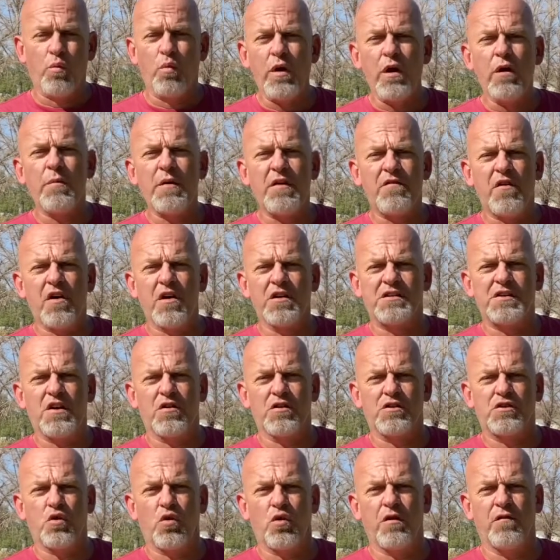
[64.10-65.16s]
be very
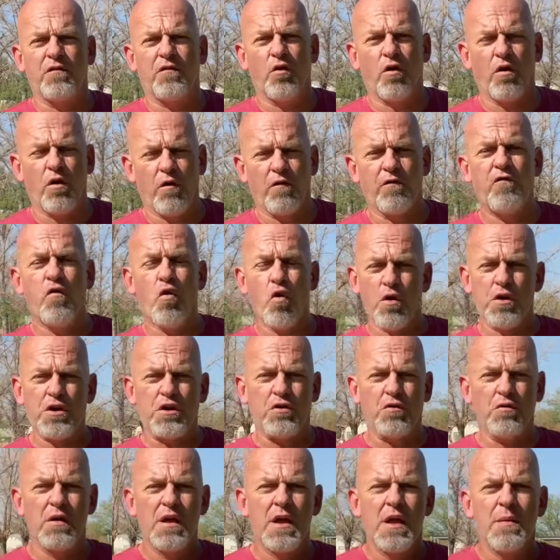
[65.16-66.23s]
territorial for
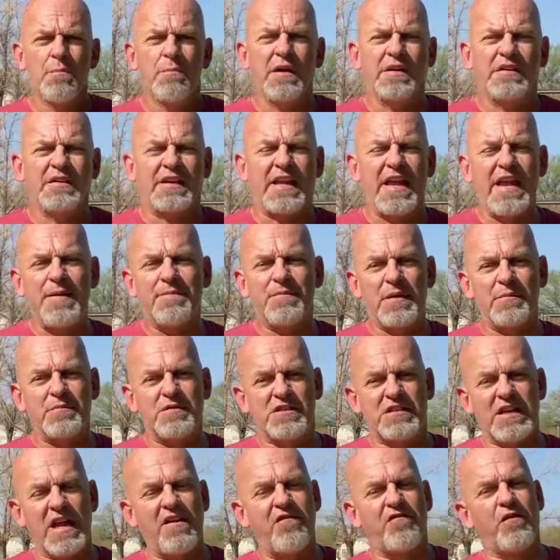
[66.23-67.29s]
you, but to keep them
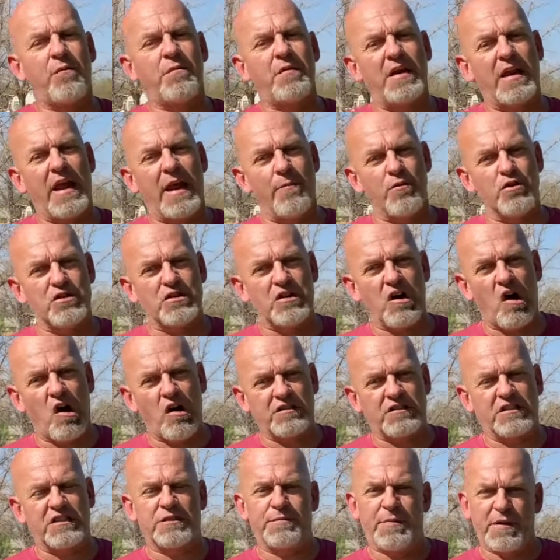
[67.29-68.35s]
safe from the neighbor's
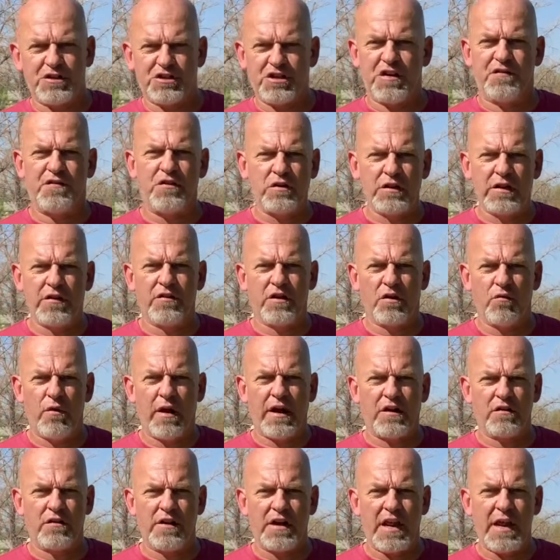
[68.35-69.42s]
dogs, especially if you live in a
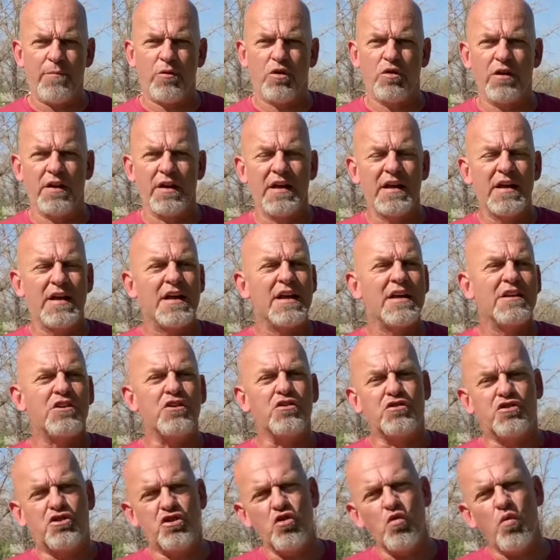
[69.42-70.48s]
regular neighborhood, you
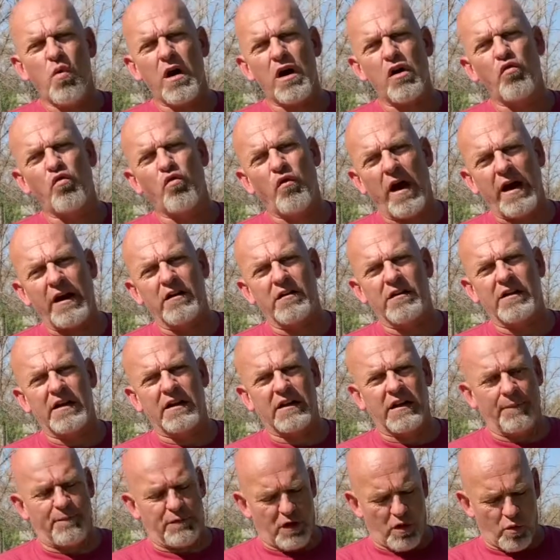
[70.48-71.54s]
do want to regularly
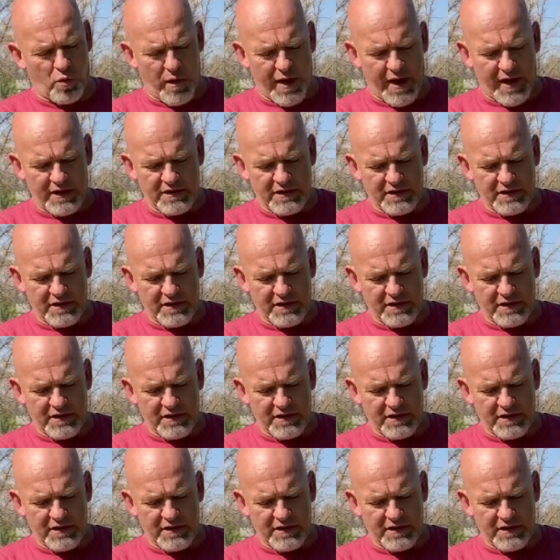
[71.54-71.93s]
clip their wings.